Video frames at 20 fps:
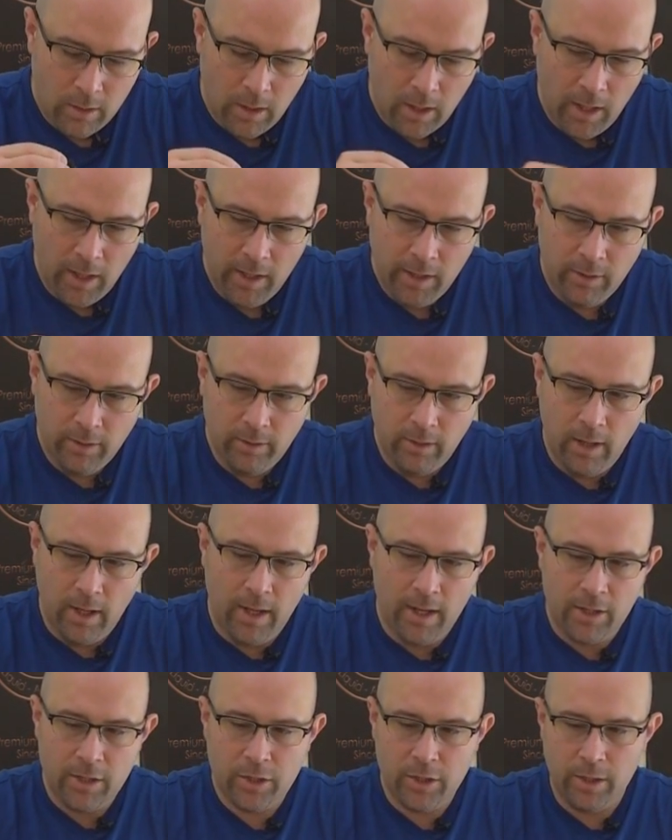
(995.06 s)
I
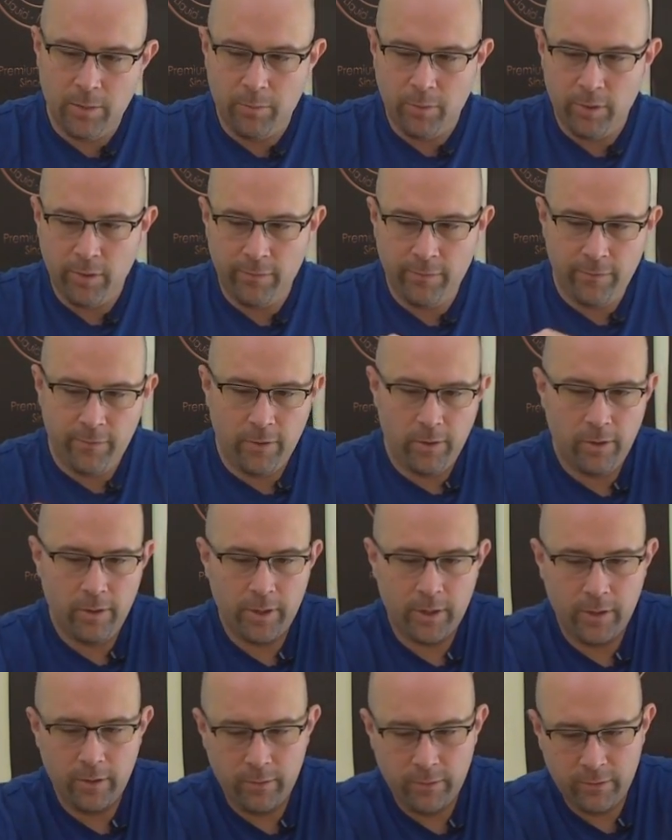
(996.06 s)
actually prefer
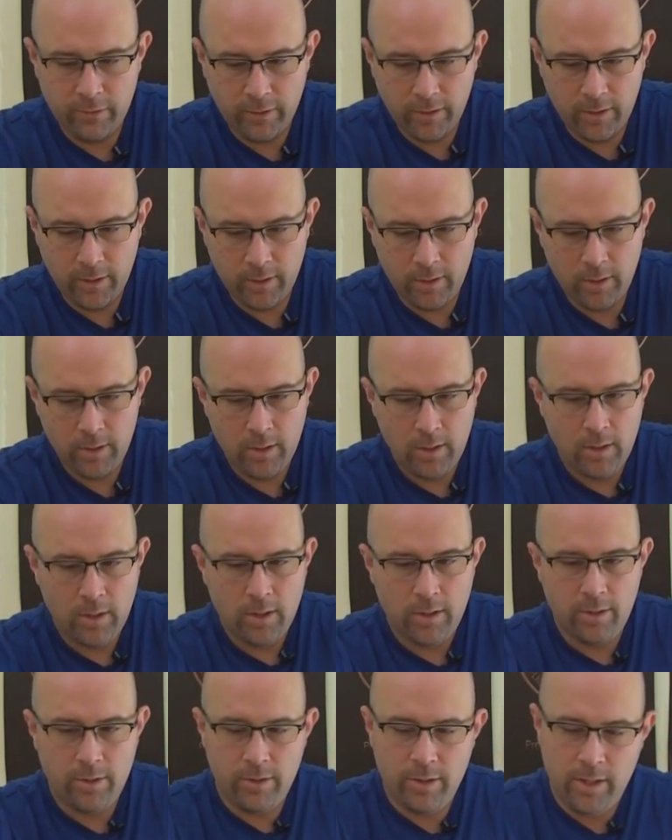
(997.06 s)
using
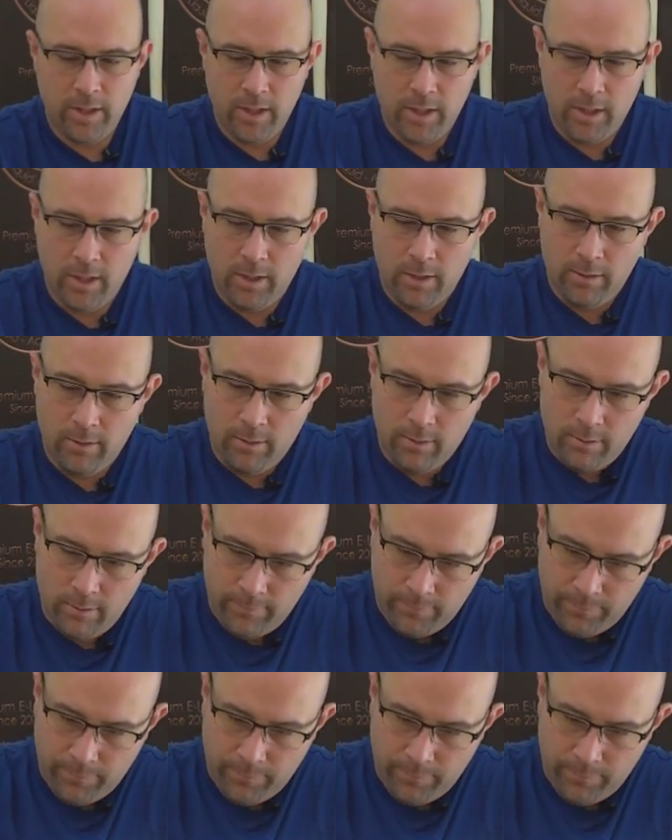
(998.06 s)
the